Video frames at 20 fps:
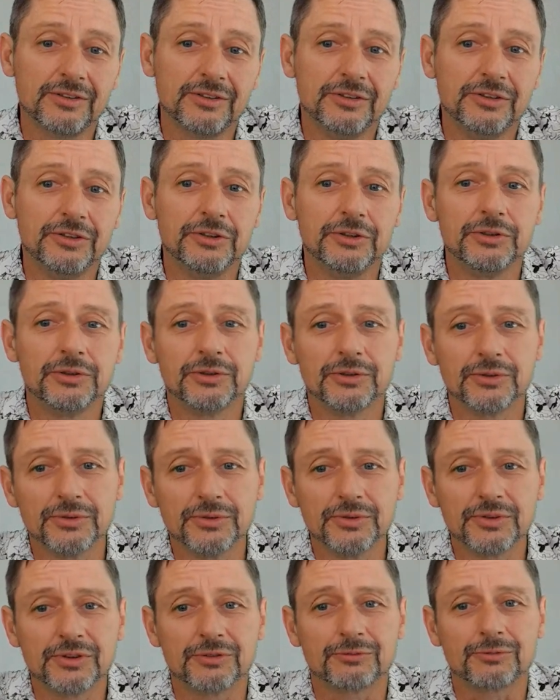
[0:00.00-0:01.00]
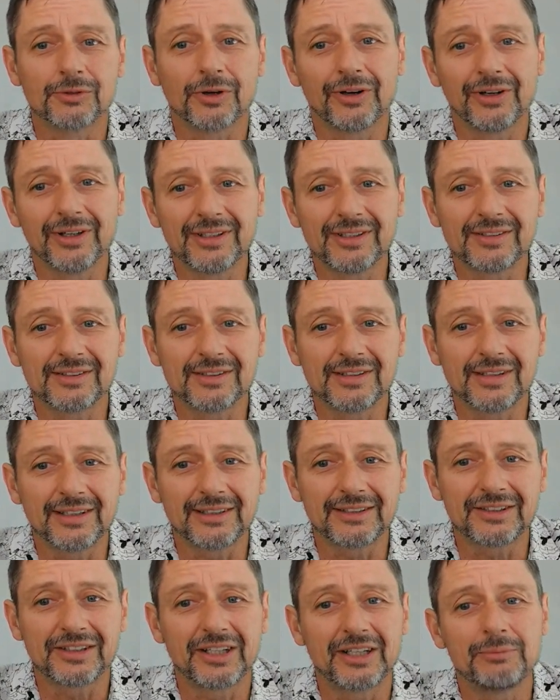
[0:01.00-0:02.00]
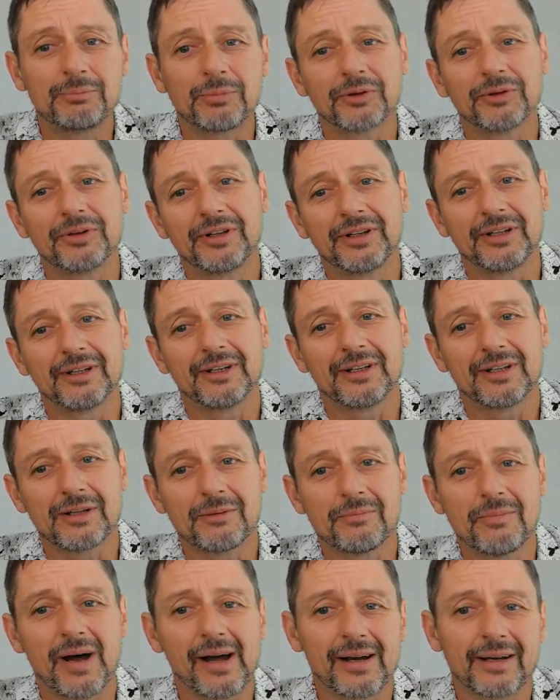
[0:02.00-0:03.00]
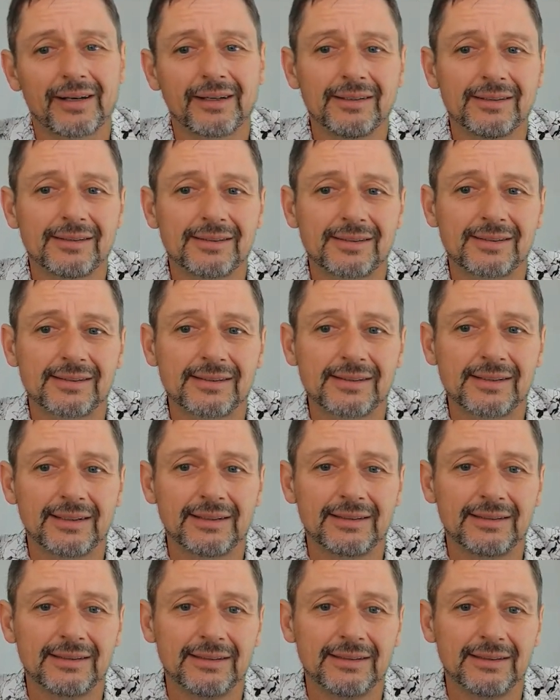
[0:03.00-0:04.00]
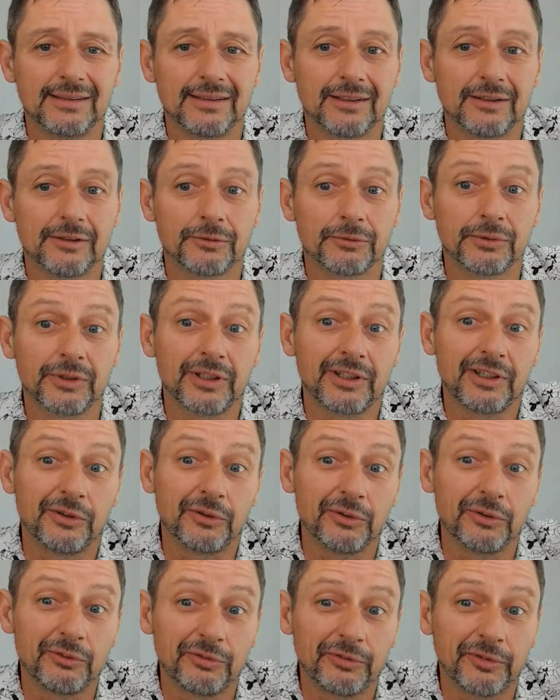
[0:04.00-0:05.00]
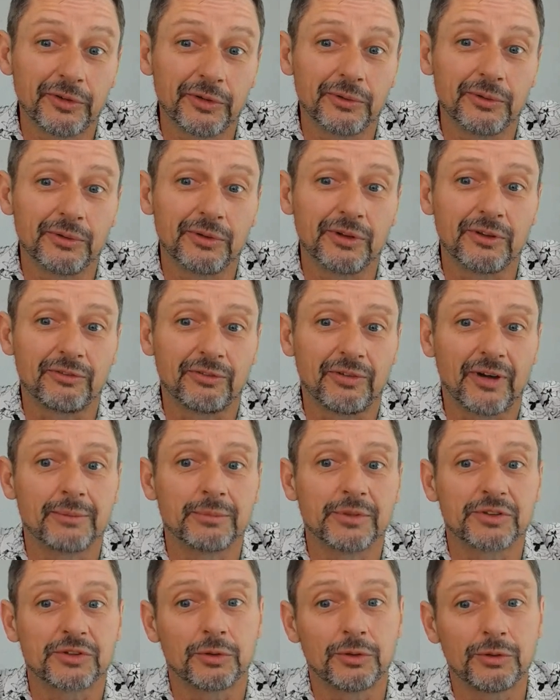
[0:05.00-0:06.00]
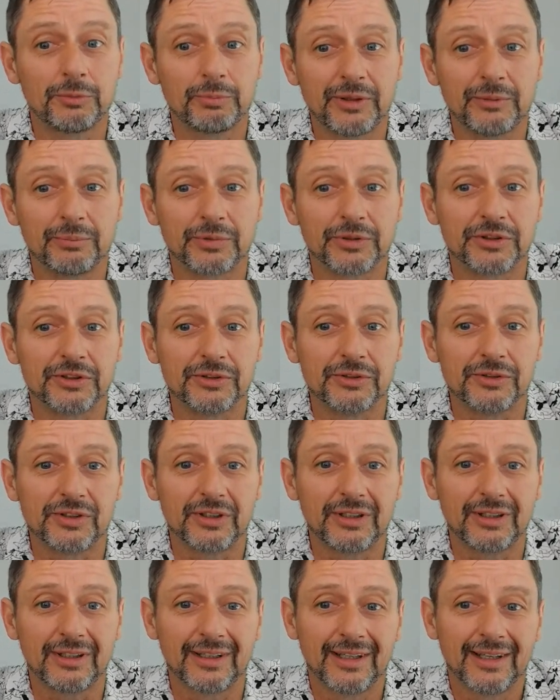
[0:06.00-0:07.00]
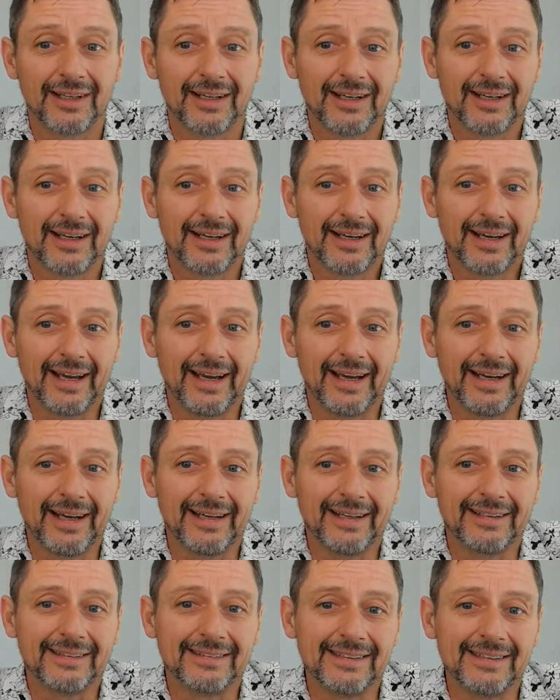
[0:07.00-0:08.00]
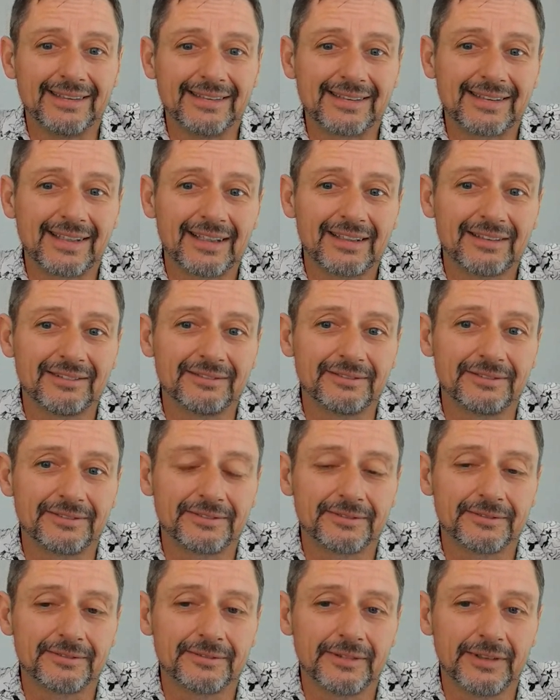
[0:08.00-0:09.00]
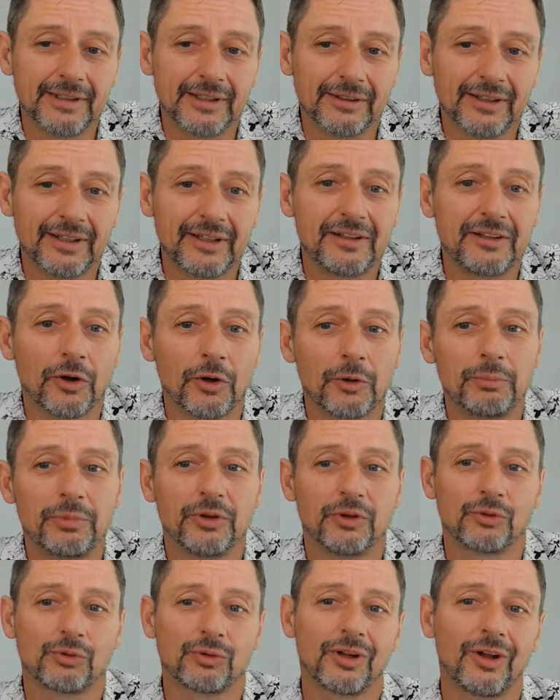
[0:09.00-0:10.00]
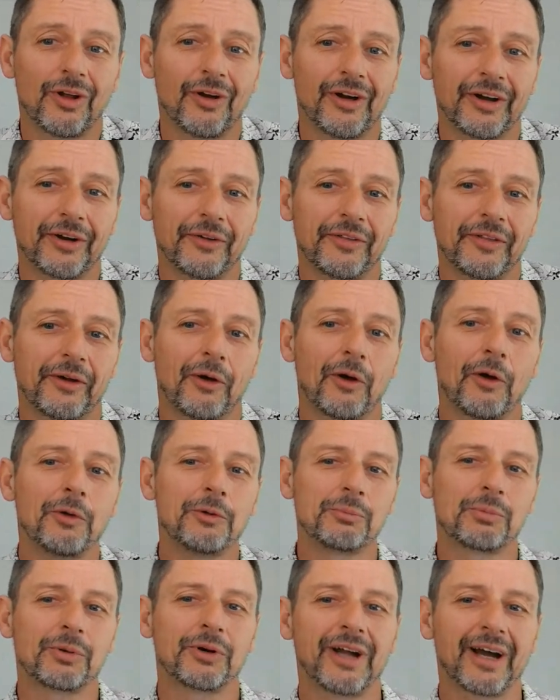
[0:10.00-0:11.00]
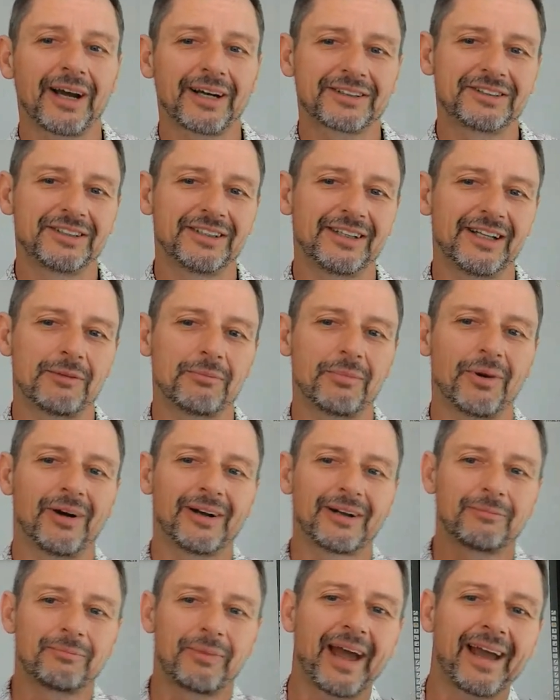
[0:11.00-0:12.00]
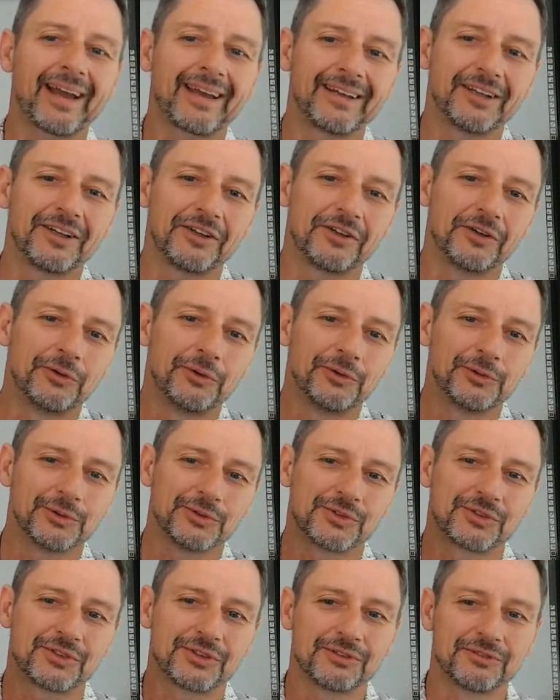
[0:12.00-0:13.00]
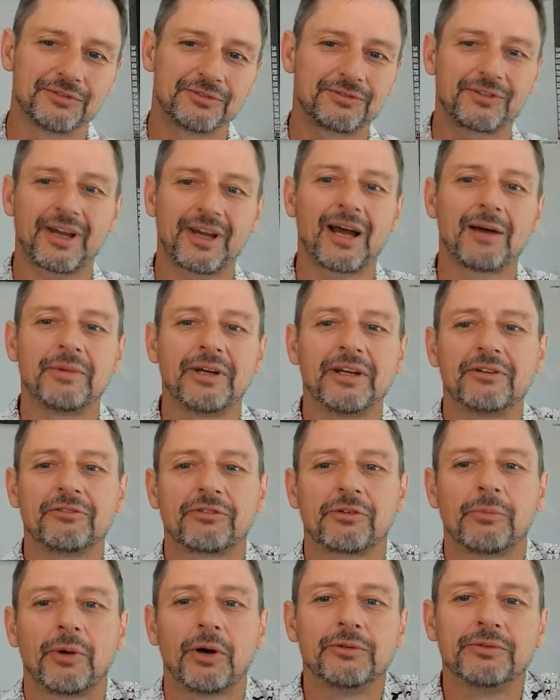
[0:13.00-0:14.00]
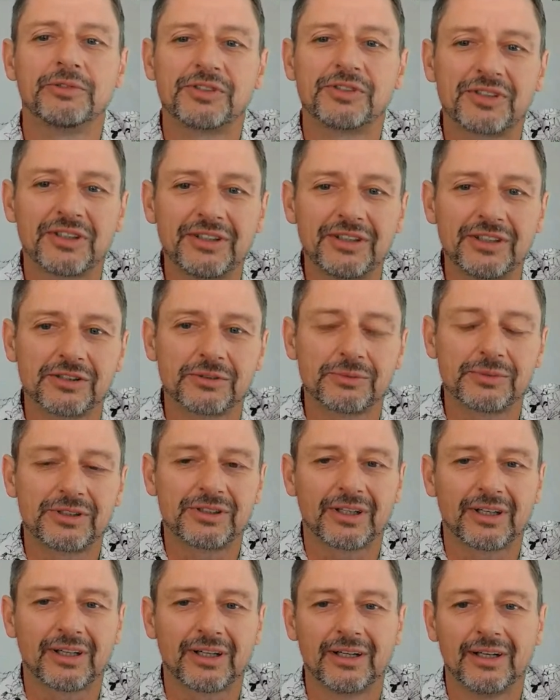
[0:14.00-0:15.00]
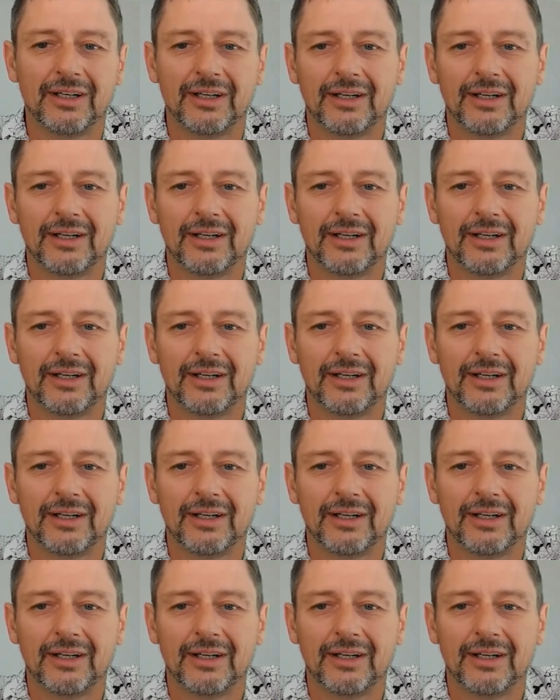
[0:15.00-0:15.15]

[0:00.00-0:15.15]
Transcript: noodles and rice are cheaper in the, the markets than the really good food that farmers could be producing. And instead of you know, Ethiopians relying on their own production. They're buying packeted noodles that have come in from overseas, which are